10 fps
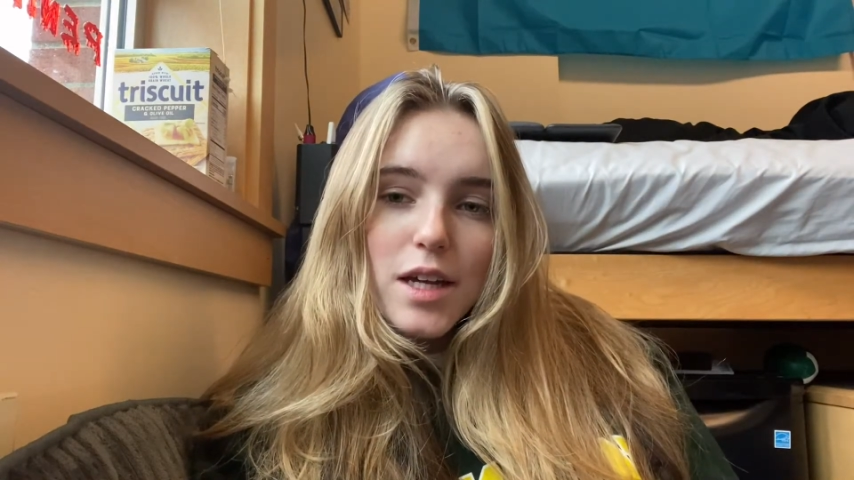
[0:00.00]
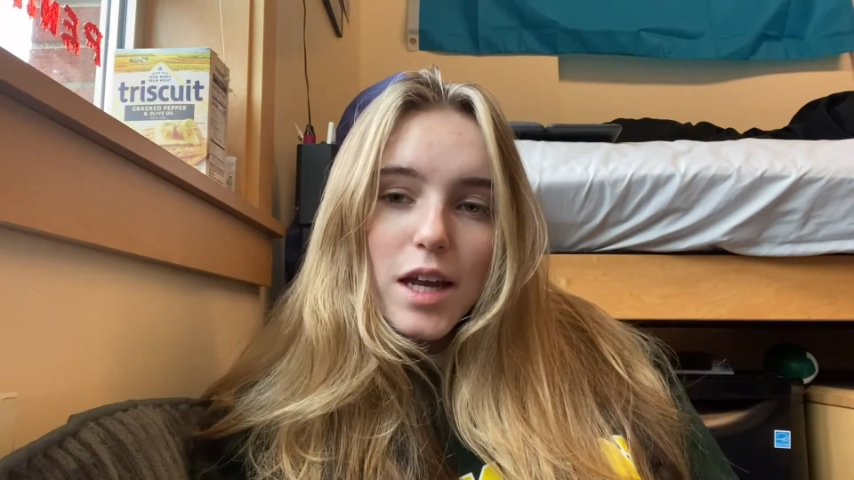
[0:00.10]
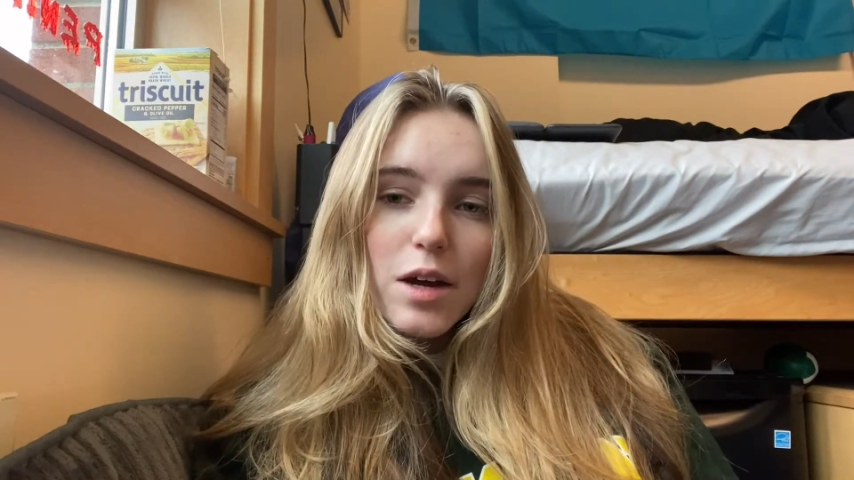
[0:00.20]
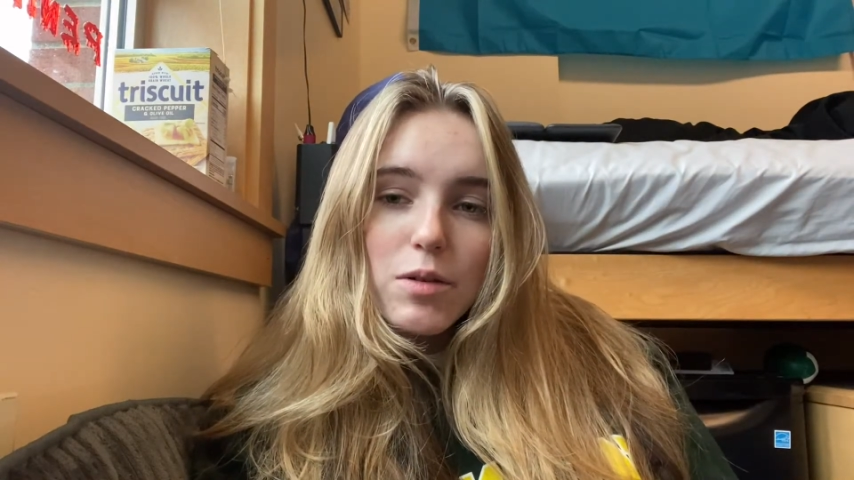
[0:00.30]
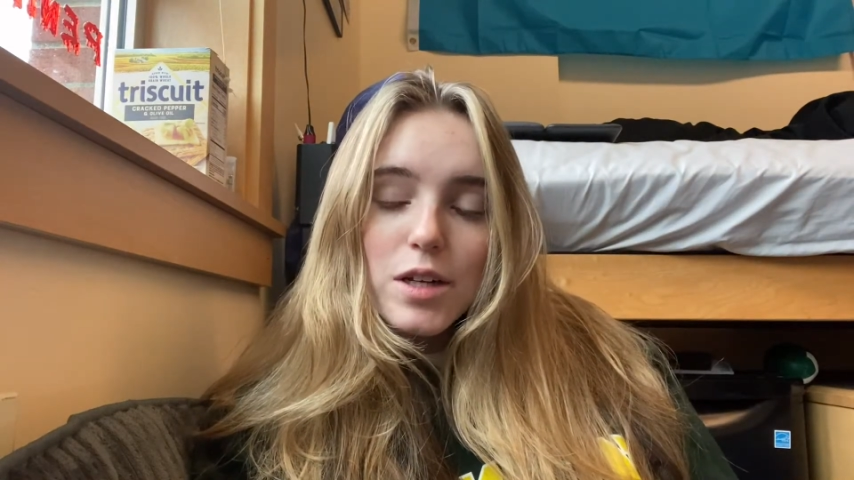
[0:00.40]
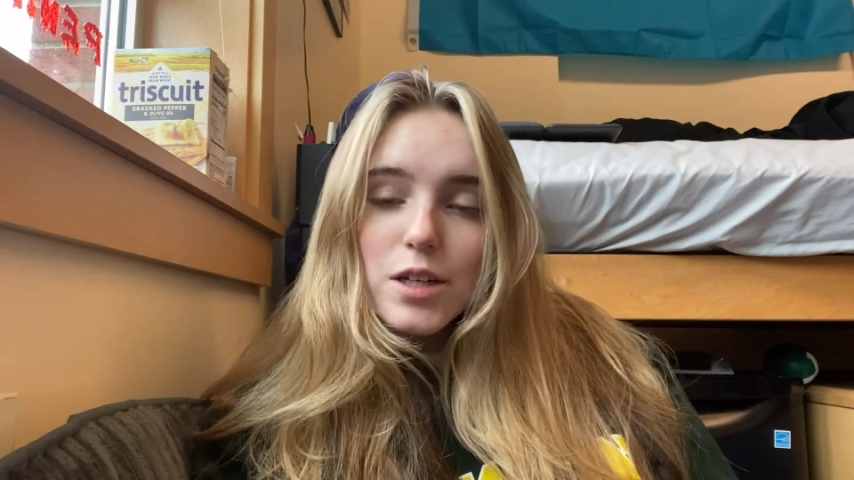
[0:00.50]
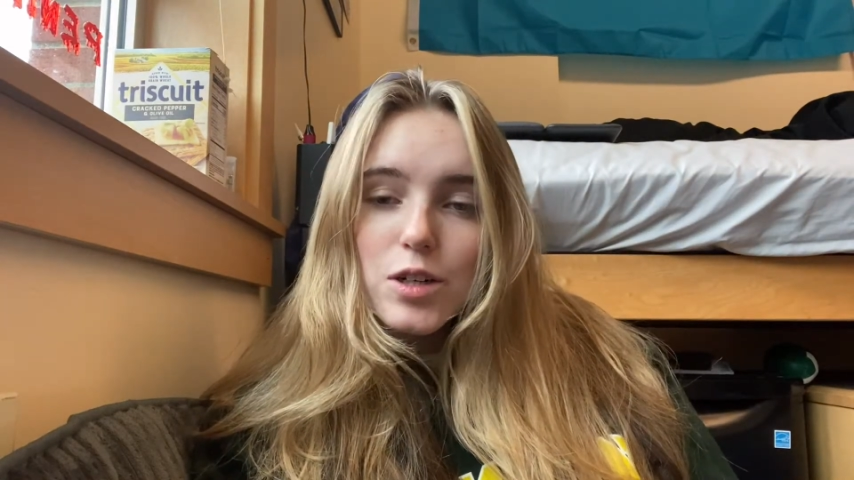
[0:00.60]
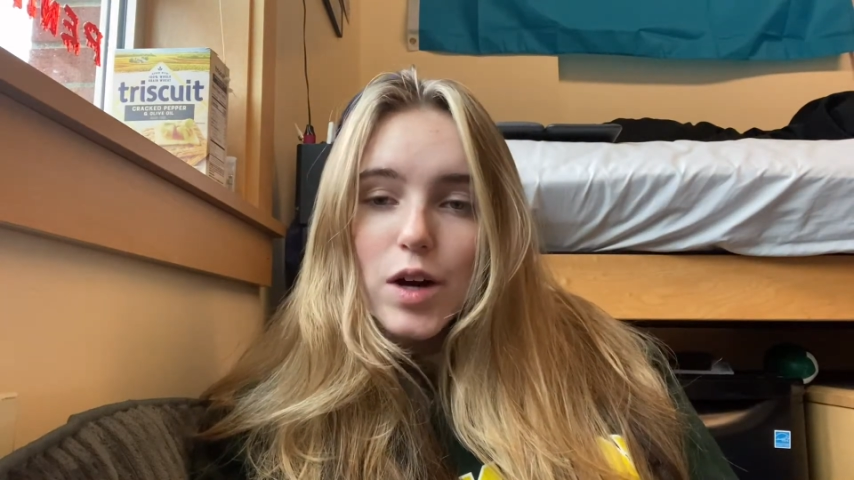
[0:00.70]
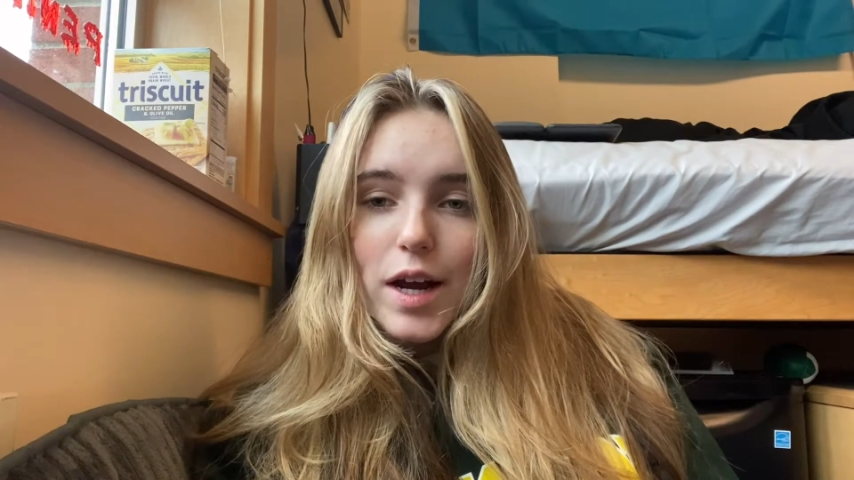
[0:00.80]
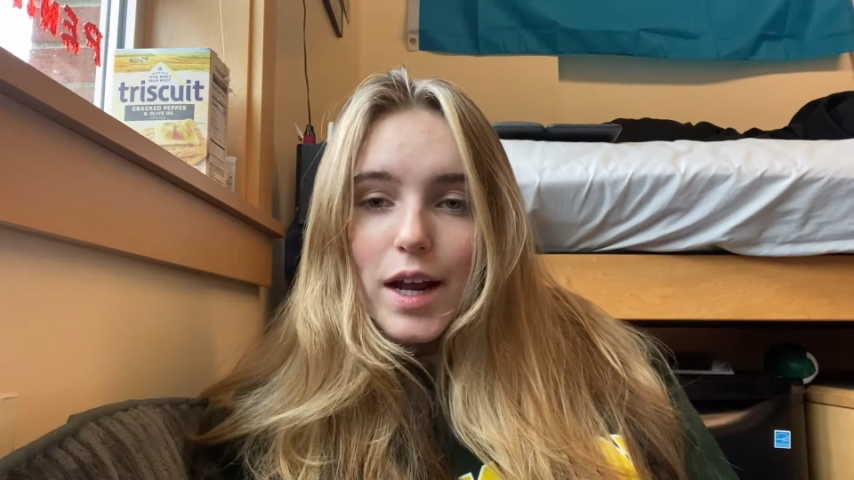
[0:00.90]
and I wanted to
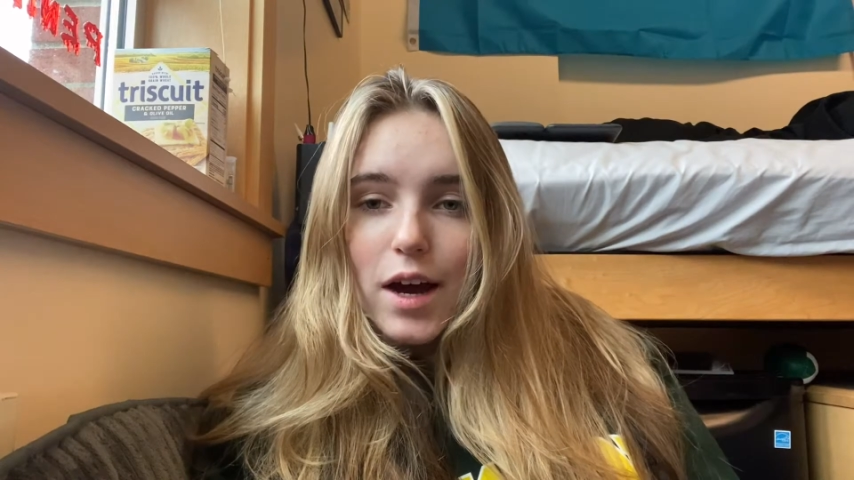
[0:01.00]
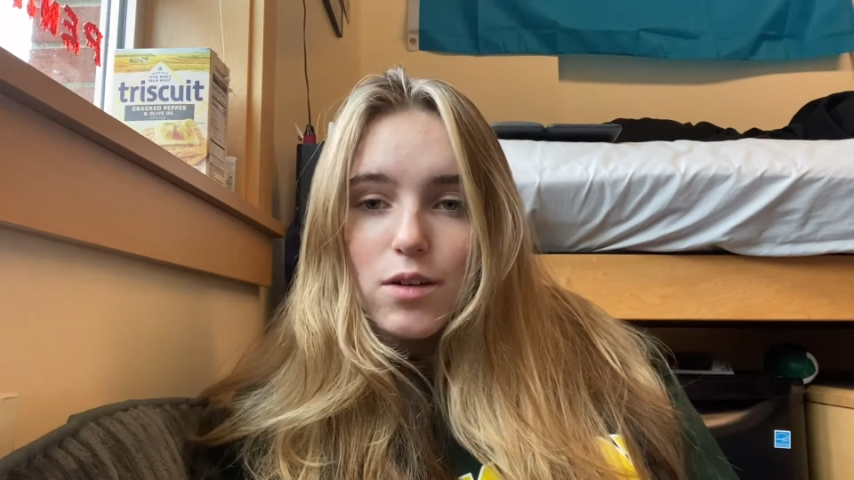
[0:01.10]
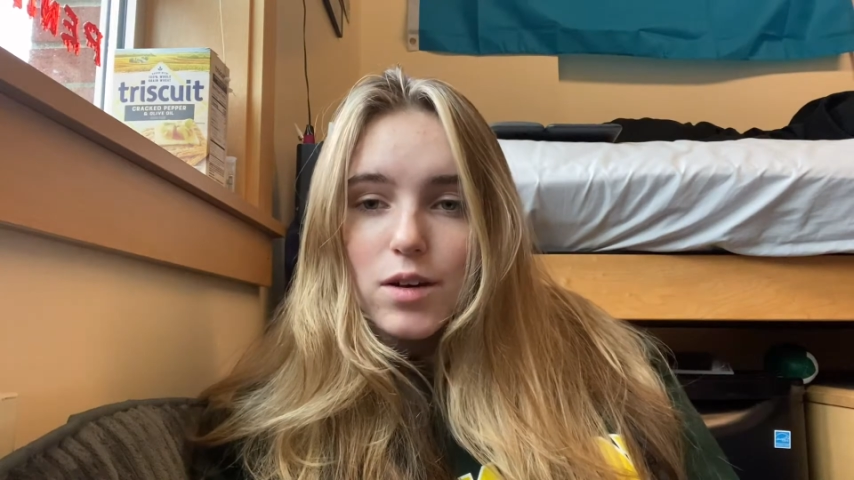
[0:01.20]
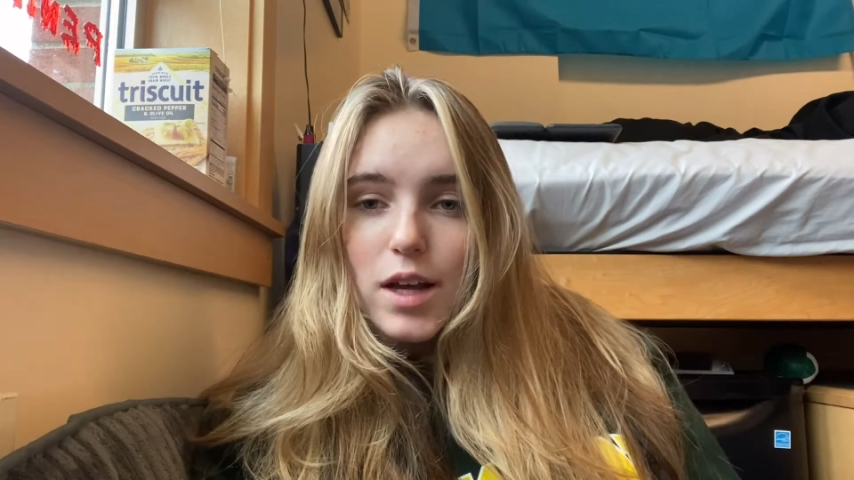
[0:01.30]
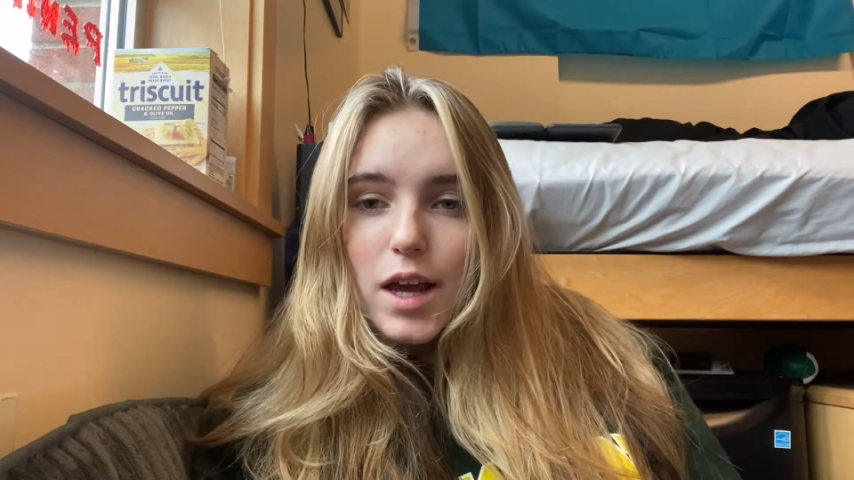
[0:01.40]
try it out.